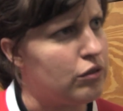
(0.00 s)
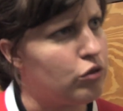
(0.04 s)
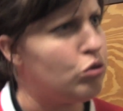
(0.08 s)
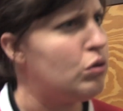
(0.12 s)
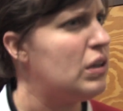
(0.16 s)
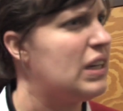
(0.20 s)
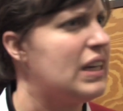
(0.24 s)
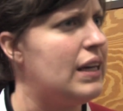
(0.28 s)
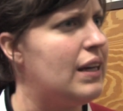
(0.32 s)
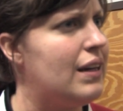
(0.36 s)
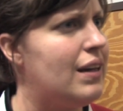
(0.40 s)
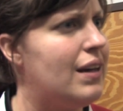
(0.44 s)

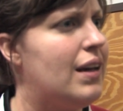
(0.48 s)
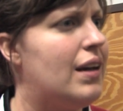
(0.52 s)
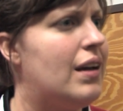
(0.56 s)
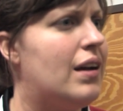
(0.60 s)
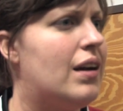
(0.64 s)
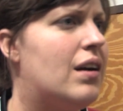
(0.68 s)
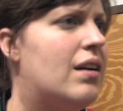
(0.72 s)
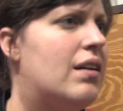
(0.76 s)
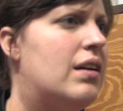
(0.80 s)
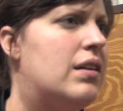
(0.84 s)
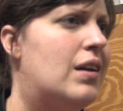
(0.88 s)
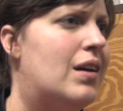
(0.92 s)
stringy
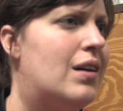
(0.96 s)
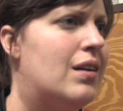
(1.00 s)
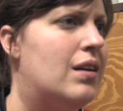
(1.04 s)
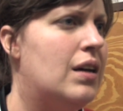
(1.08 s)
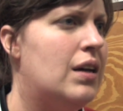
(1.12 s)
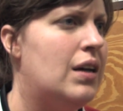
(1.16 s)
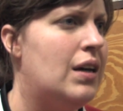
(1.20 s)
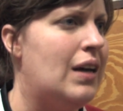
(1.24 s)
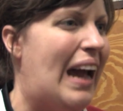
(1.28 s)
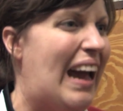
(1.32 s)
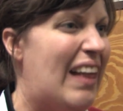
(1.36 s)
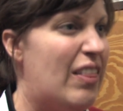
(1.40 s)
hair and the,
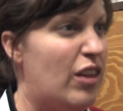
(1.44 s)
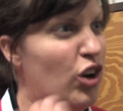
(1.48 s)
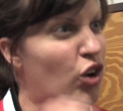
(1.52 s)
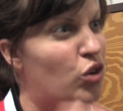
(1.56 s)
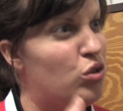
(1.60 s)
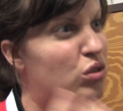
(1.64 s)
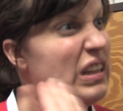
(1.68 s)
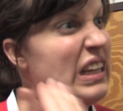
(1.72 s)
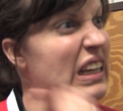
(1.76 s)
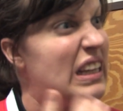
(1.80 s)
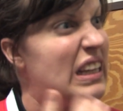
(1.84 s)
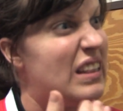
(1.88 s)
and the
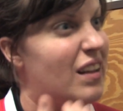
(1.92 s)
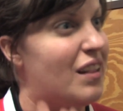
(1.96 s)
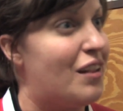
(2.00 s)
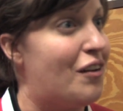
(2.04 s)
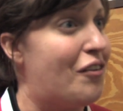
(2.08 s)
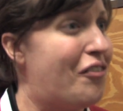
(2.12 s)
no teeth in